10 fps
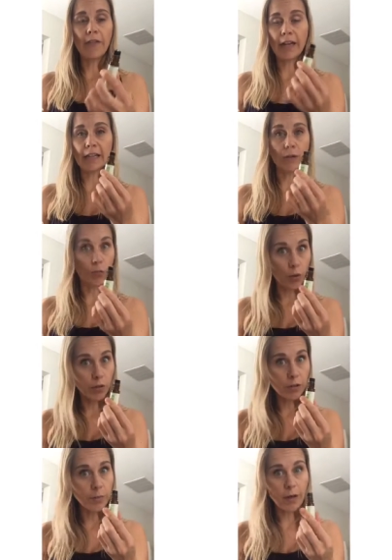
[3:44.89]
and it's a
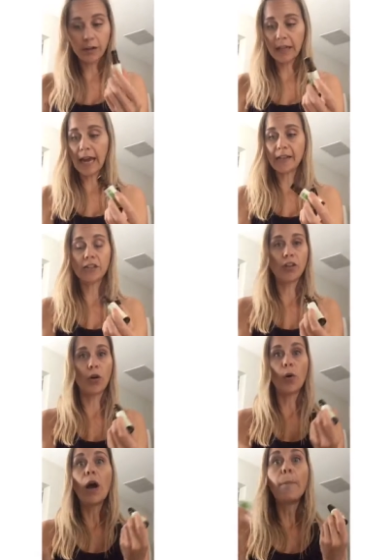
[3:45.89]
roller bottle again,
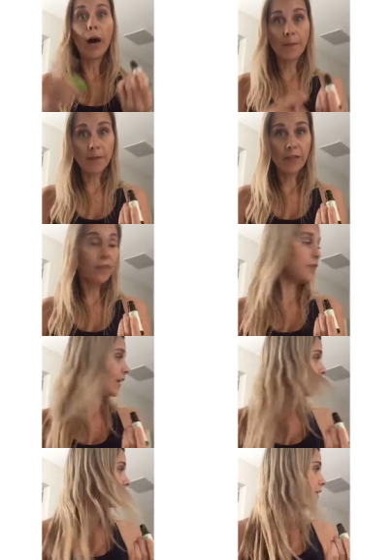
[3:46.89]
so bottoms of the
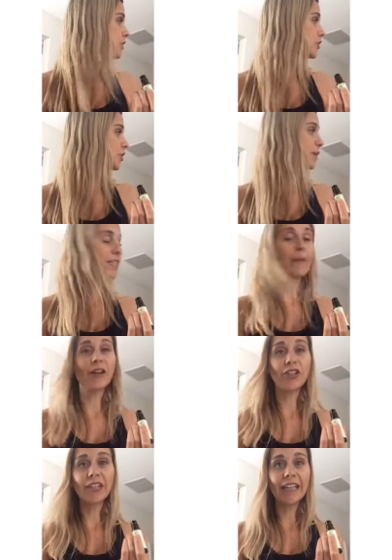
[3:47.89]
feet to
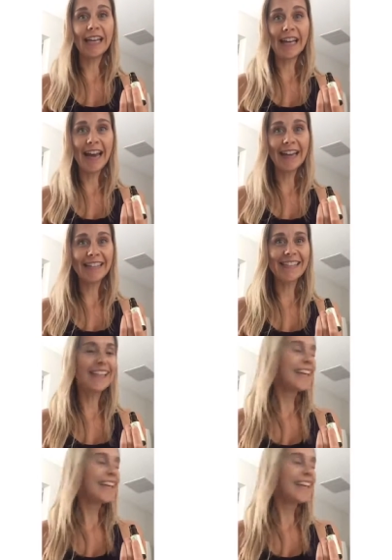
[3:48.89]
especially connect